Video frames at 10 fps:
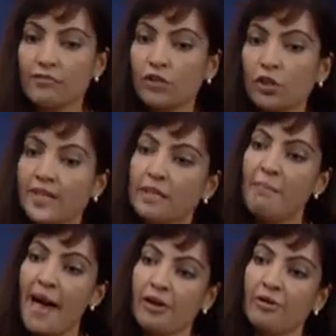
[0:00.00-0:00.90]
if you look at the
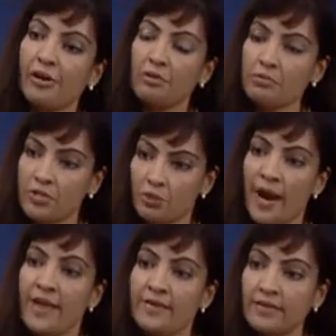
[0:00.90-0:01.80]
macro
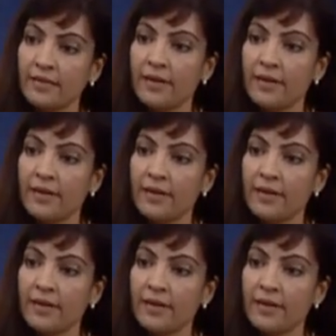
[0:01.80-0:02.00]
trend,